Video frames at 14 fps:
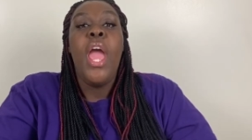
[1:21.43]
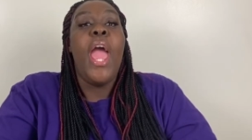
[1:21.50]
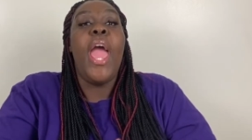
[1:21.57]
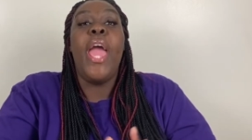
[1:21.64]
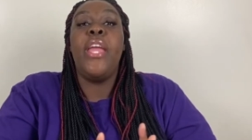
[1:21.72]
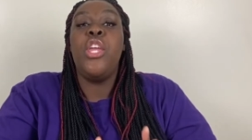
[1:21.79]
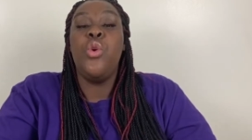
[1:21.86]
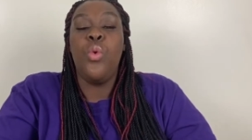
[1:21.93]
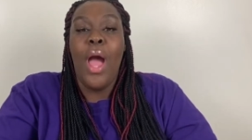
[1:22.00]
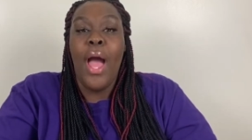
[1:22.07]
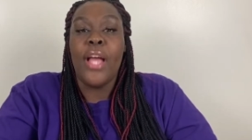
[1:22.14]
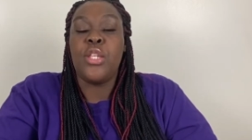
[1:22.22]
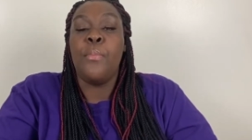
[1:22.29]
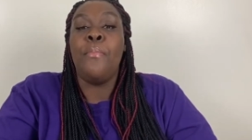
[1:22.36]
And you
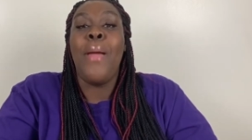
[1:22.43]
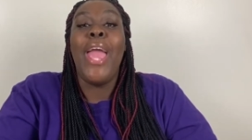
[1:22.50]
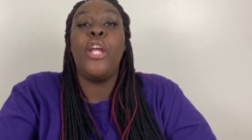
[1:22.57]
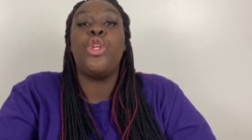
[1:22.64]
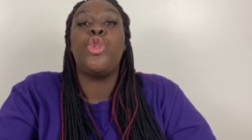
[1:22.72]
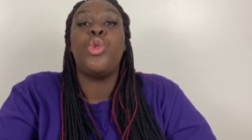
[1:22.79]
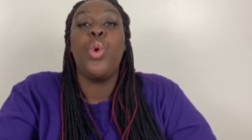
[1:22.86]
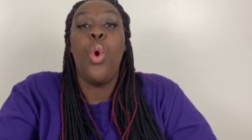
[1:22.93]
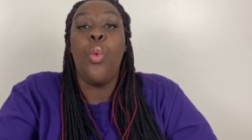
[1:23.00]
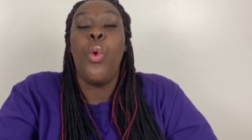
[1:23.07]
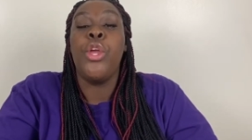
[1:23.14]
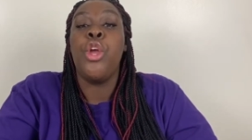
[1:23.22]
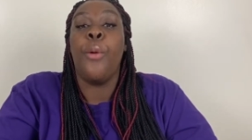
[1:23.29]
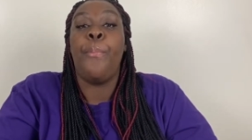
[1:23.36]
guys, make sure
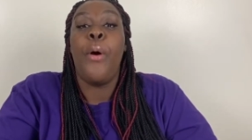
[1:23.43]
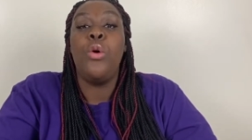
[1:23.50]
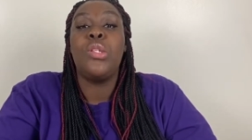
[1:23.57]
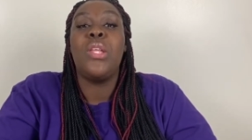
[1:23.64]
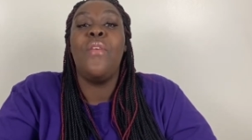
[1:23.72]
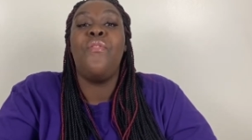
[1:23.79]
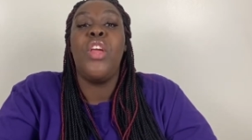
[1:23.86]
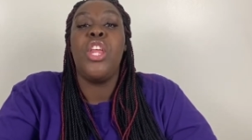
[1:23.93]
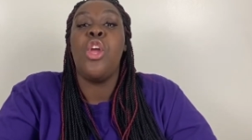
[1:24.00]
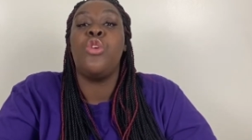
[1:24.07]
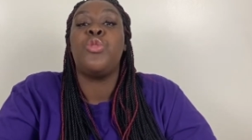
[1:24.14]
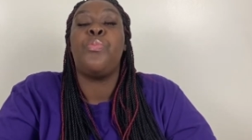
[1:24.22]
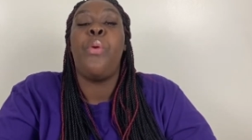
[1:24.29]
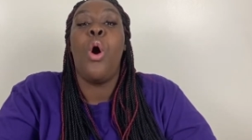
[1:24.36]
when you're posting
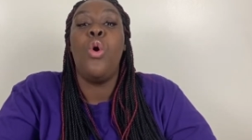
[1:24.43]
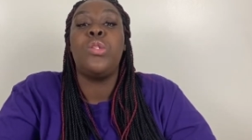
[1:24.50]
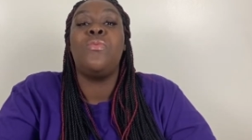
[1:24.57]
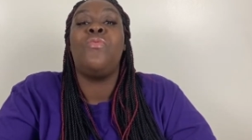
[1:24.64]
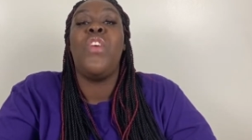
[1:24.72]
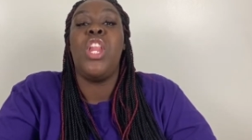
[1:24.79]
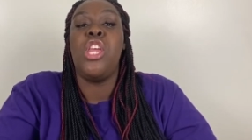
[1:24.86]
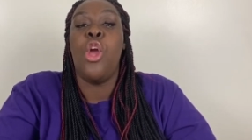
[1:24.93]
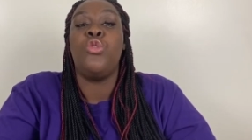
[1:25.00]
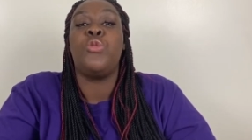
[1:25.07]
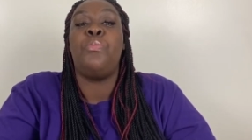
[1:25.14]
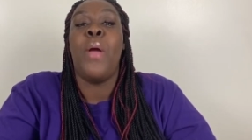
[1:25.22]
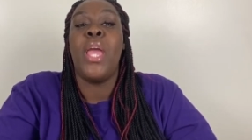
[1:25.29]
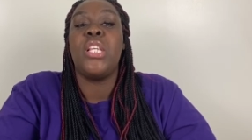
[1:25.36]
videos, post
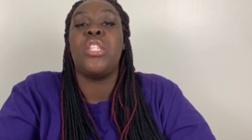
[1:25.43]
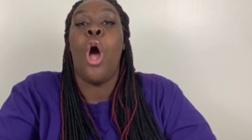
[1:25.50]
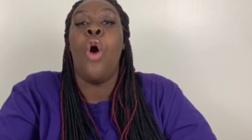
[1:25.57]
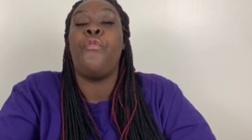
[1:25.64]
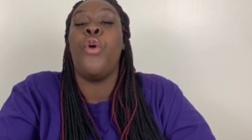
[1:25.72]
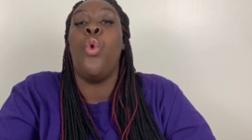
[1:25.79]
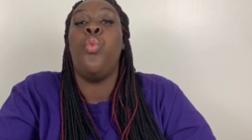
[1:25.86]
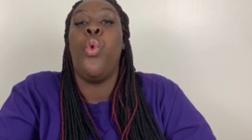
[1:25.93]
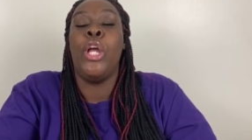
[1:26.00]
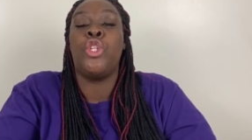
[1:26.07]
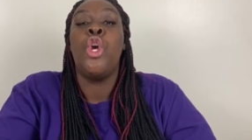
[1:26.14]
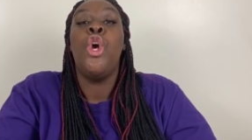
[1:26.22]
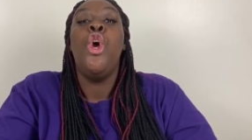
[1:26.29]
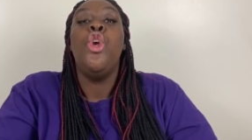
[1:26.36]
videos based off of
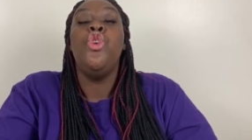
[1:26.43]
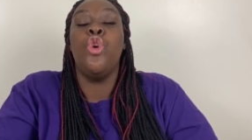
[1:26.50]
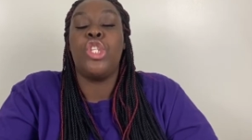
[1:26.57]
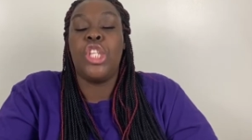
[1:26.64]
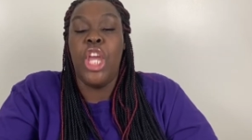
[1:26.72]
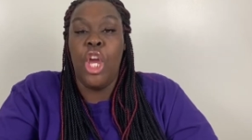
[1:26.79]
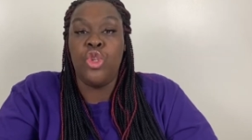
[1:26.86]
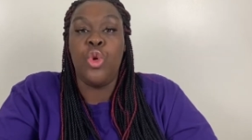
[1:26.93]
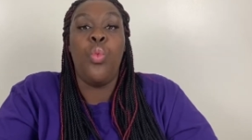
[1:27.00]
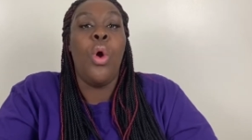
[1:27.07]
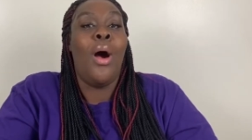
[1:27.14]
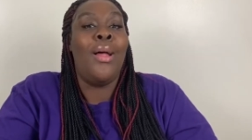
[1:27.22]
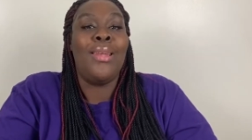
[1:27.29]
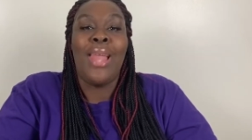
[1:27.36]
what your schedule
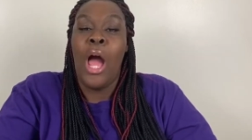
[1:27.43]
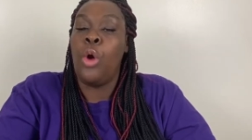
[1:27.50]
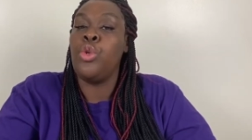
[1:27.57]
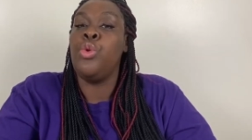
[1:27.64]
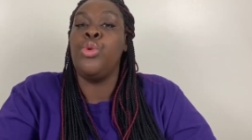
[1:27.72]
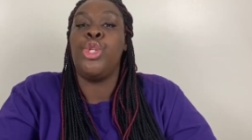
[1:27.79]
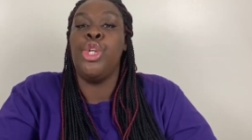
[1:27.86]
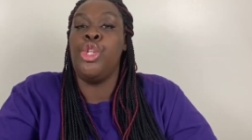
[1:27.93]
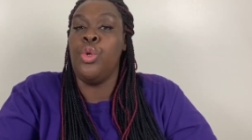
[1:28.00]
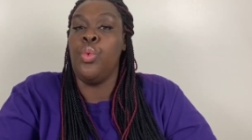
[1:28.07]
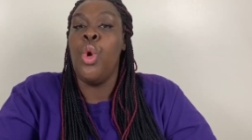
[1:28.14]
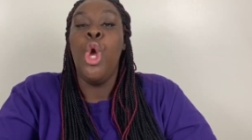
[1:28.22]
will allow you to do.